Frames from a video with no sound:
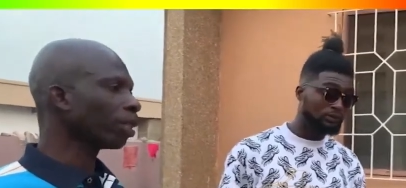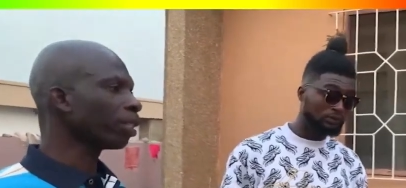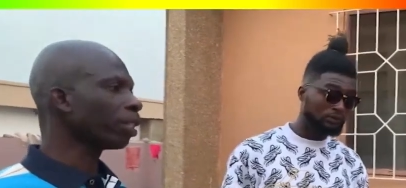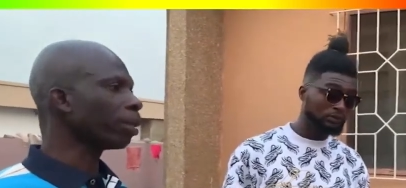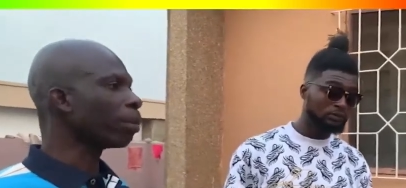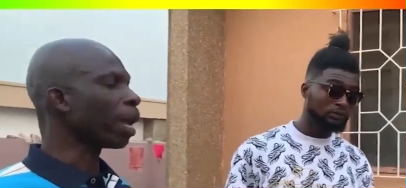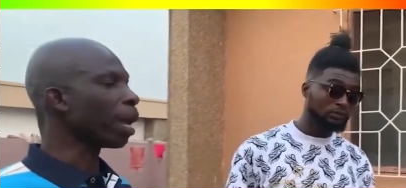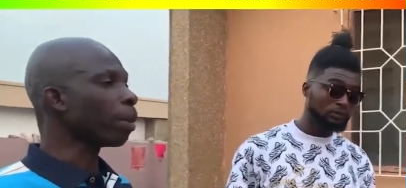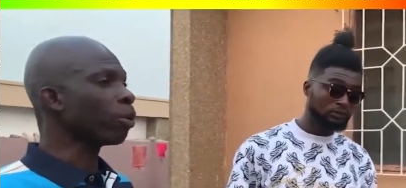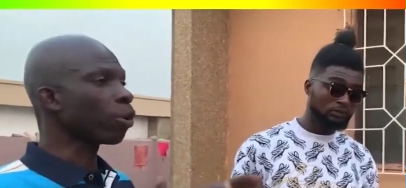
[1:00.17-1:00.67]
Speaker 1: The
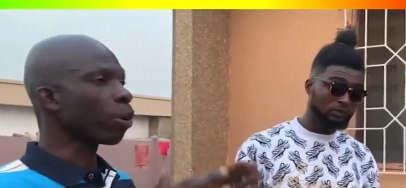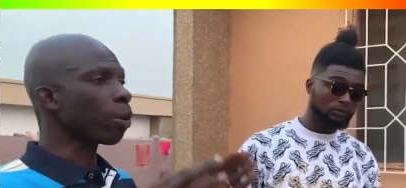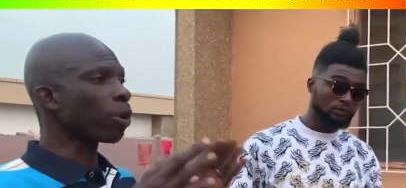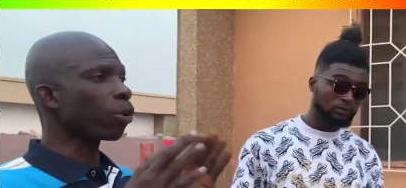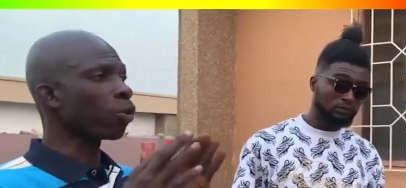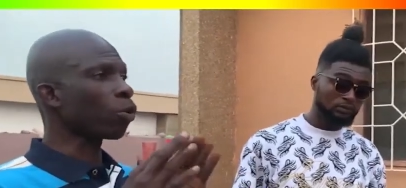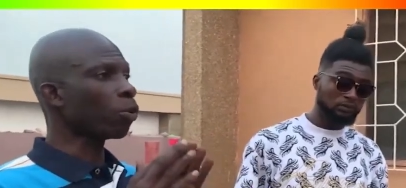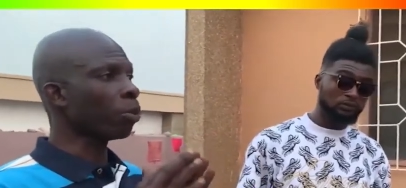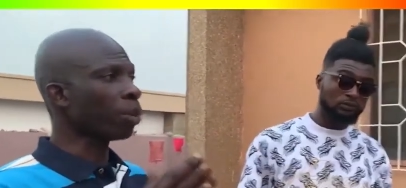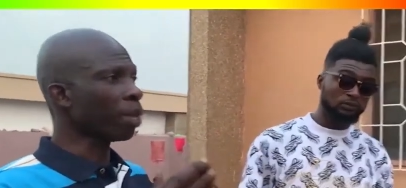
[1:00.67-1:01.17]
baby of a
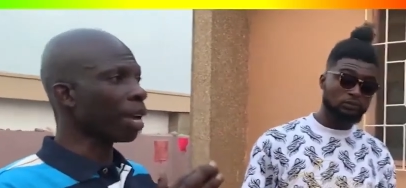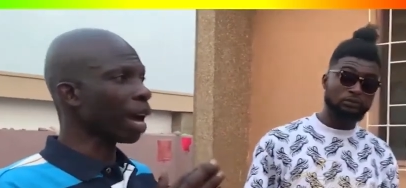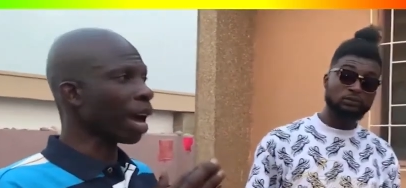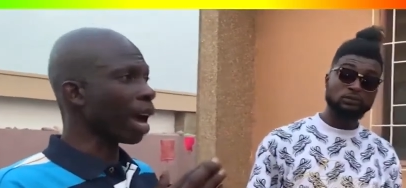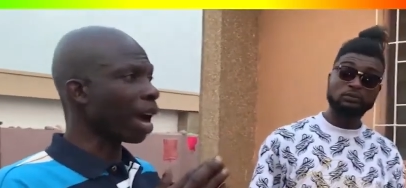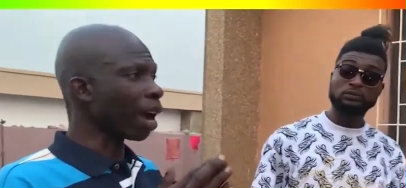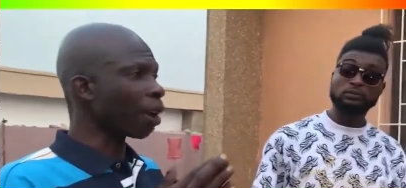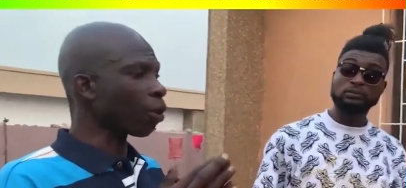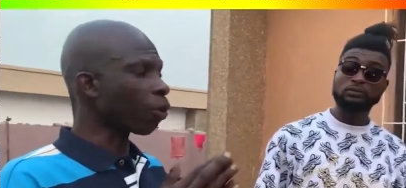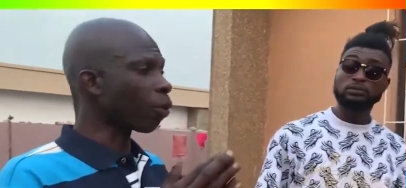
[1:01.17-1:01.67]

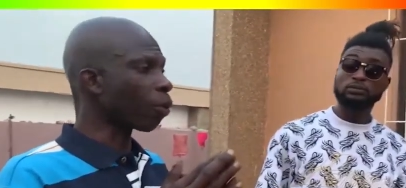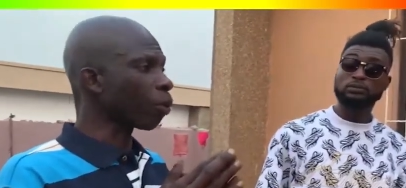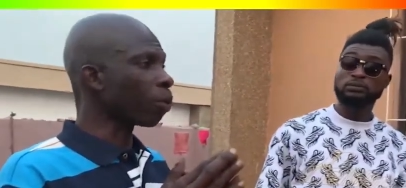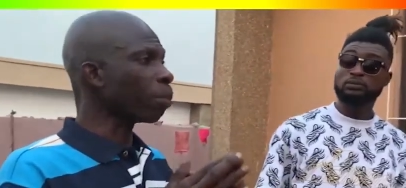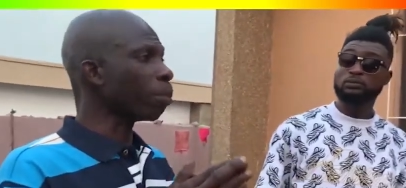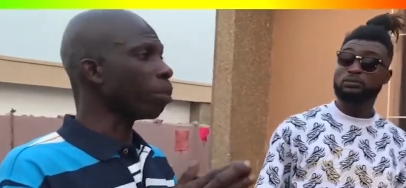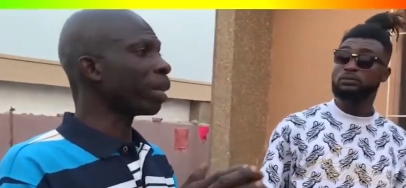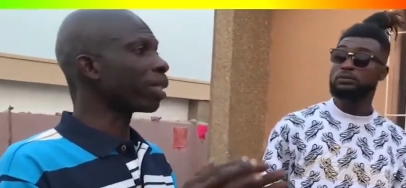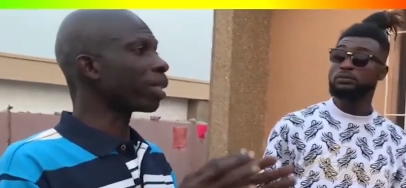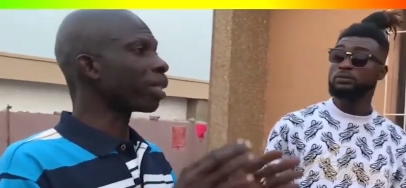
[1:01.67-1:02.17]
Kubiano,
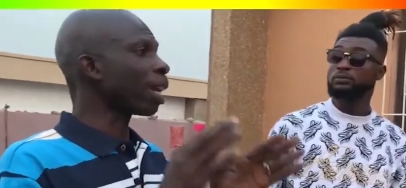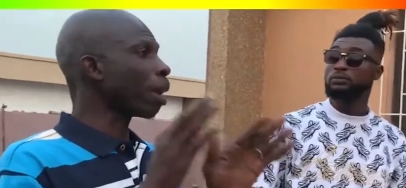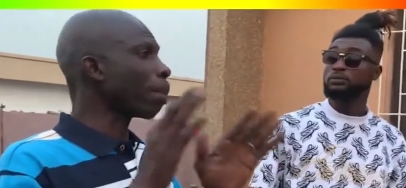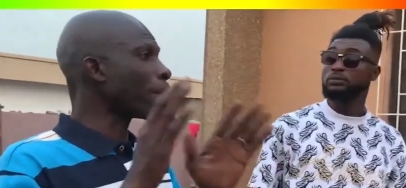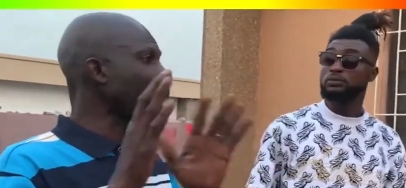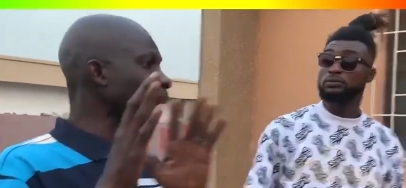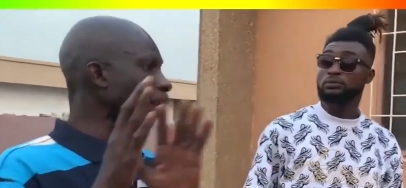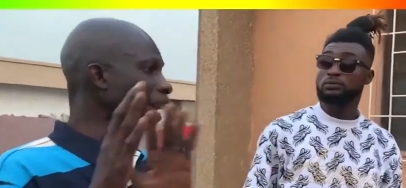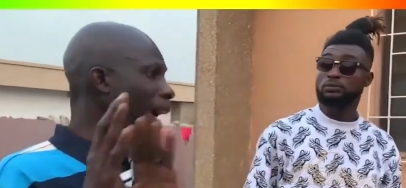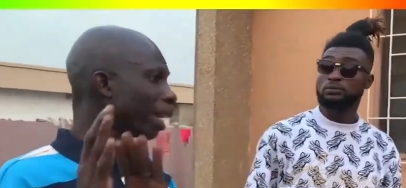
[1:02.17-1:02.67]
the same
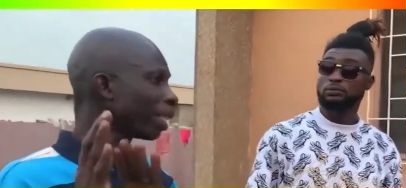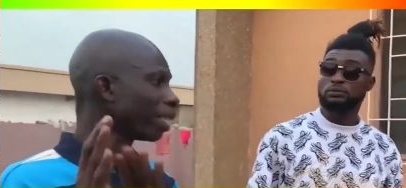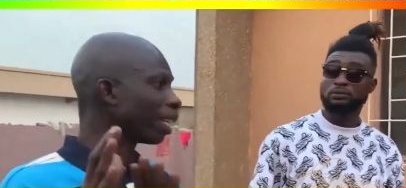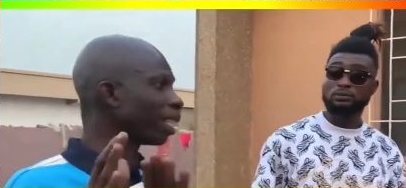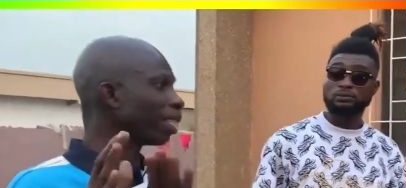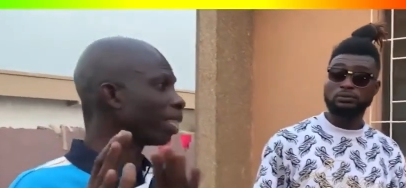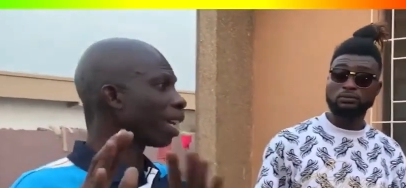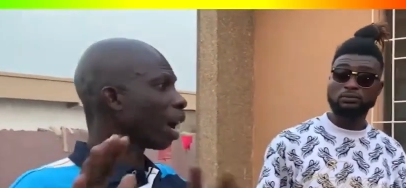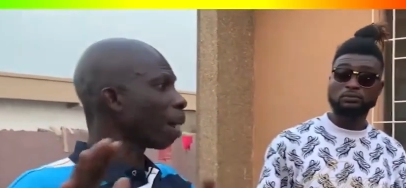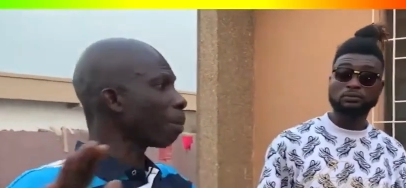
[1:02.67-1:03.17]
and I
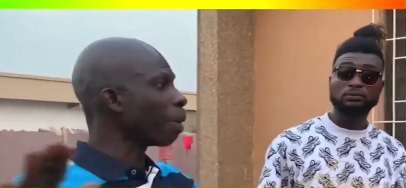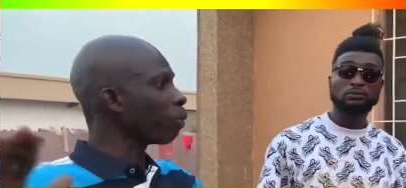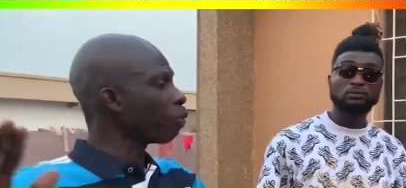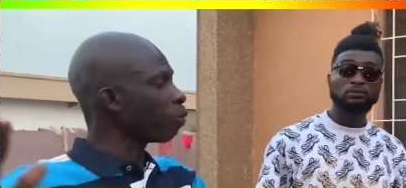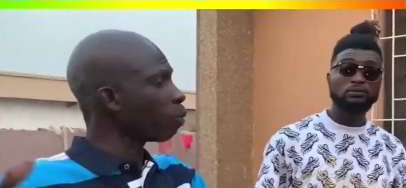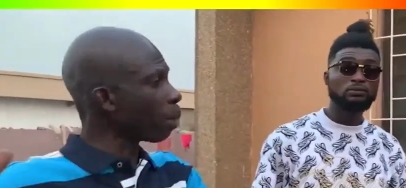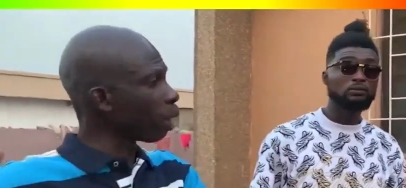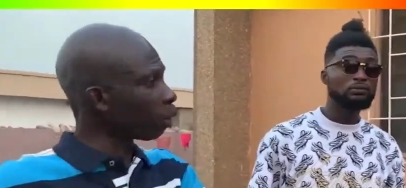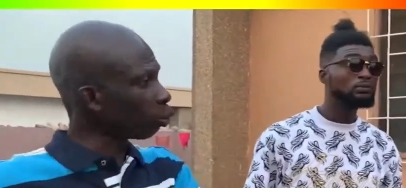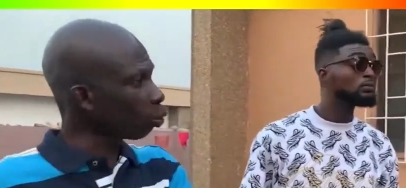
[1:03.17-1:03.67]
get Yam and
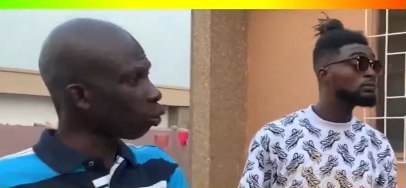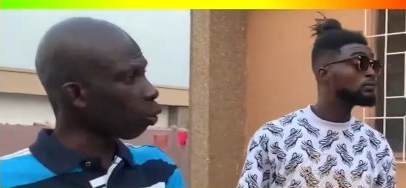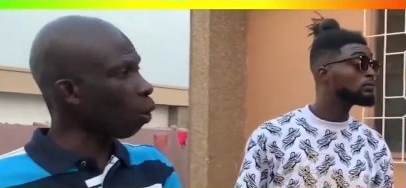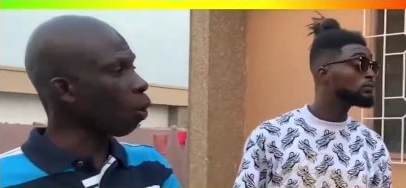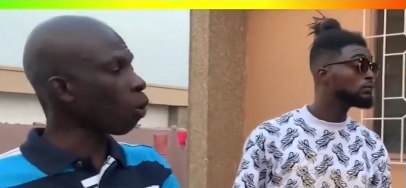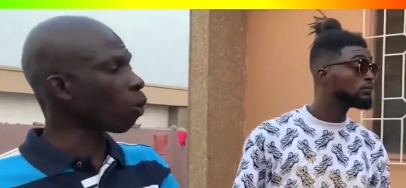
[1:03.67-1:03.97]
Dumato.